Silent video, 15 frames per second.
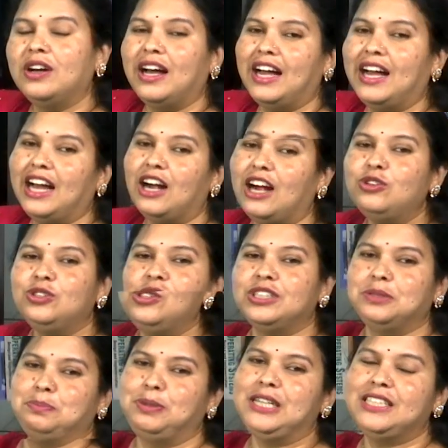I have to
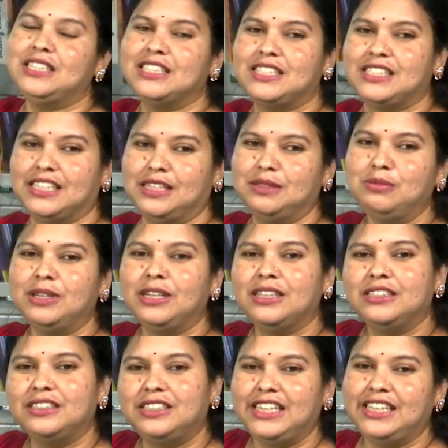repeat the same
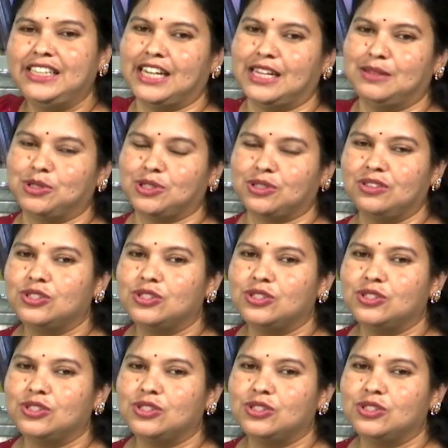3 times.